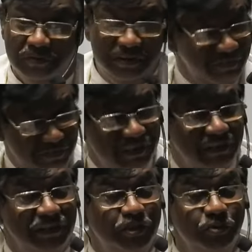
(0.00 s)

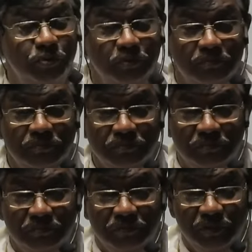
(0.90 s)
definitely true.
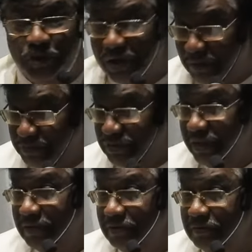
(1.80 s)
You're upset,